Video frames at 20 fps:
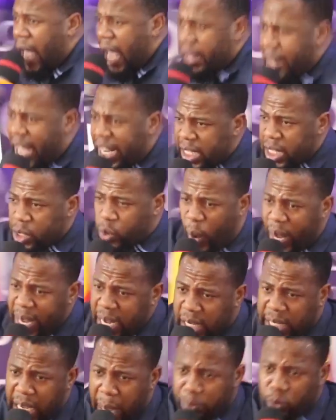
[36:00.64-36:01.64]
That is when he
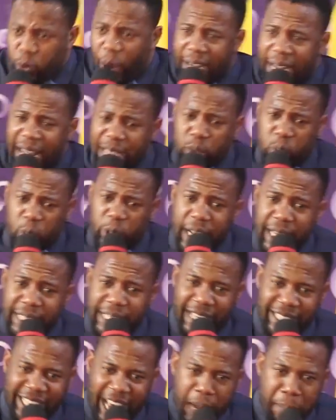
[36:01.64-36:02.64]
came to understood his
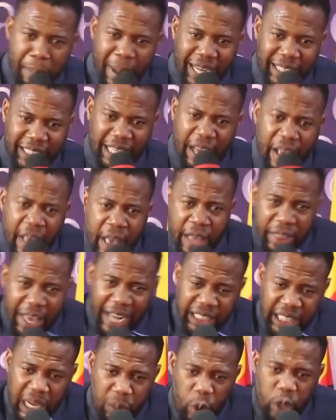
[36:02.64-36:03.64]
assignment that
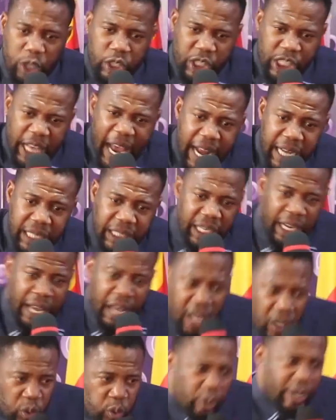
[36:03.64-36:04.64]
he was sent to